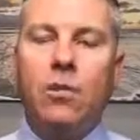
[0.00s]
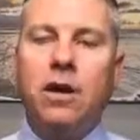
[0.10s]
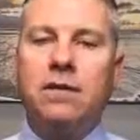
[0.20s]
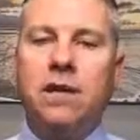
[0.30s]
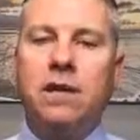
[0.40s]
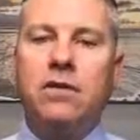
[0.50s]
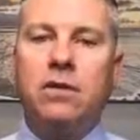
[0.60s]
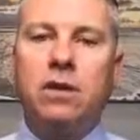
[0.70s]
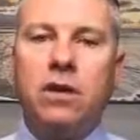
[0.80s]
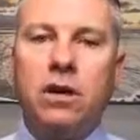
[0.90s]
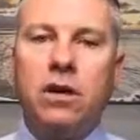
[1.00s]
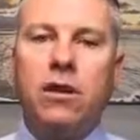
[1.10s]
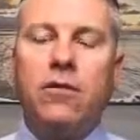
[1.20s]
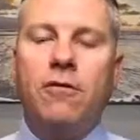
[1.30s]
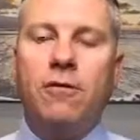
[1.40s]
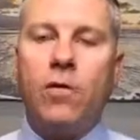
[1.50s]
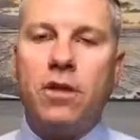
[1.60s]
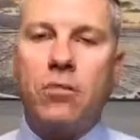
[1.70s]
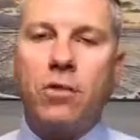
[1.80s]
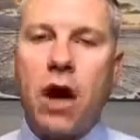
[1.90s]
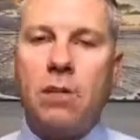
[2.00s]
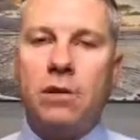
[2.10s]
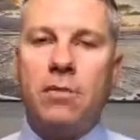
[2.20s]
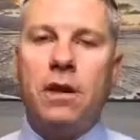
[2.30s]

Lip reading: We continue to look for the problem,